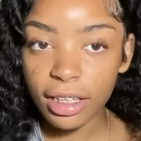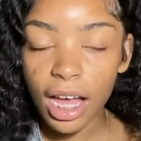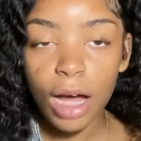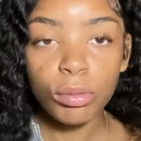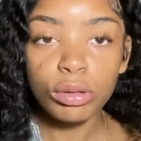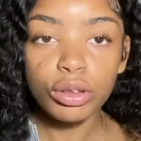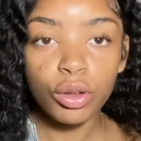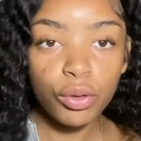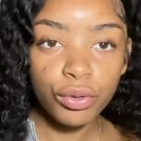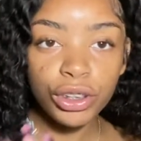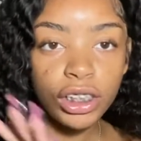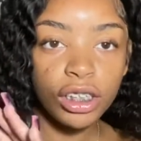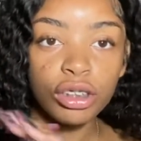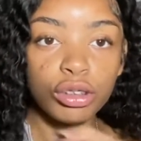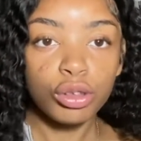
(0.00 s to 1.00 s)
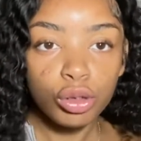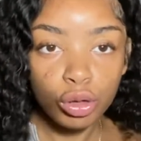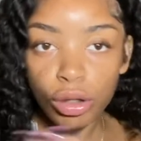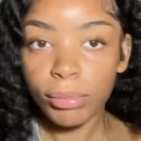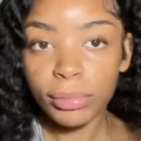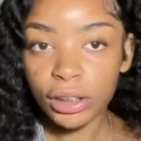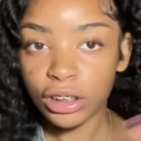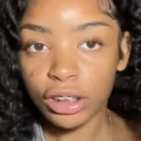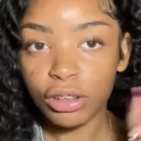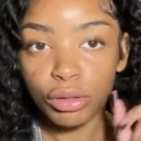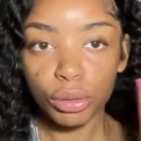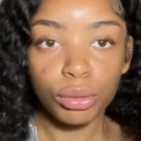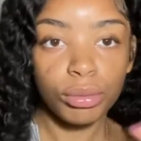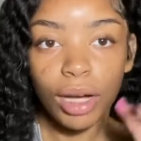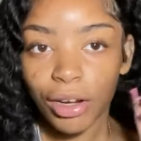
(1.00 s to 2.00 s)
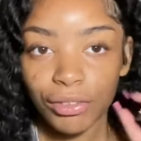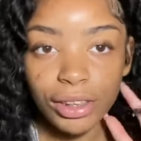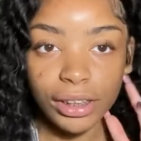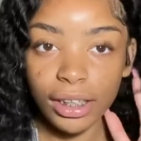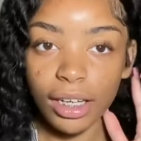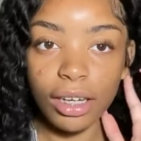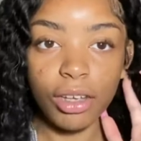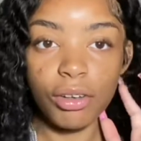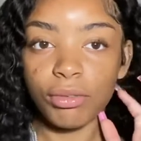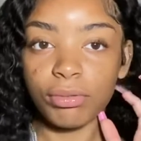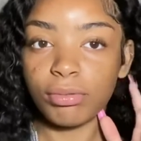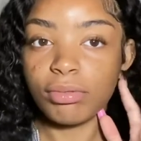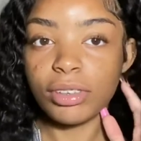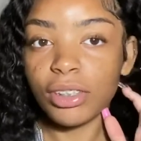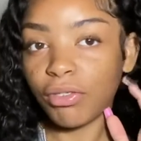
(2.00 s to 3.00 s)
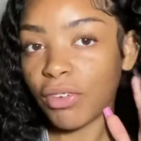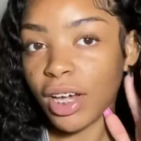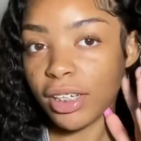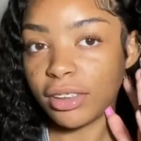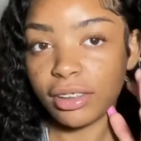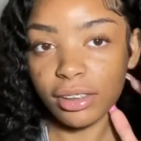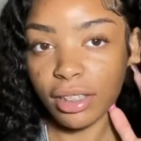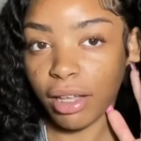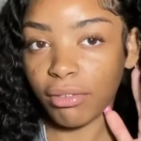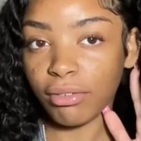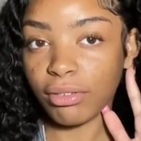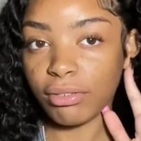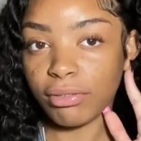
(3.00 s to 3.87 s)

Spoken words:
I was over here scrummaging through everything to find stuff.